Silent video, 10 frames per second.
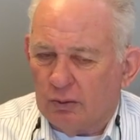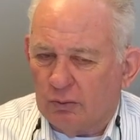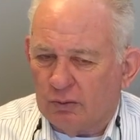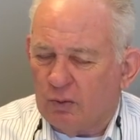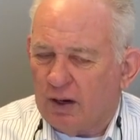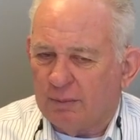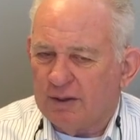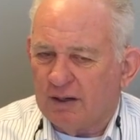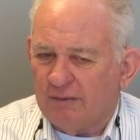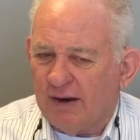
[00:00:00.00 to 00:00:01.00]
would want to be
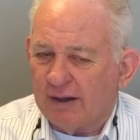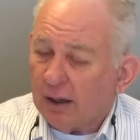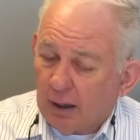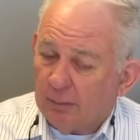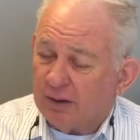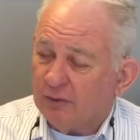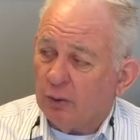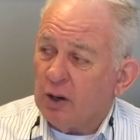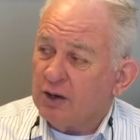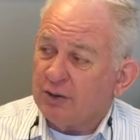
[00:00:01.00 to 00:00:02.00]
in a fight. But if you
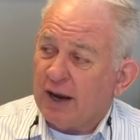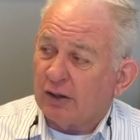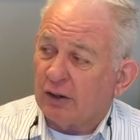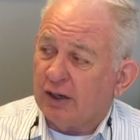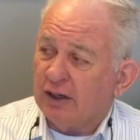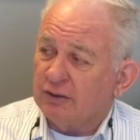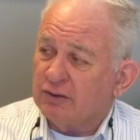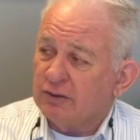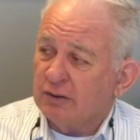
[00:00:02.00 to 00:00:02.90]
want to attack her kids,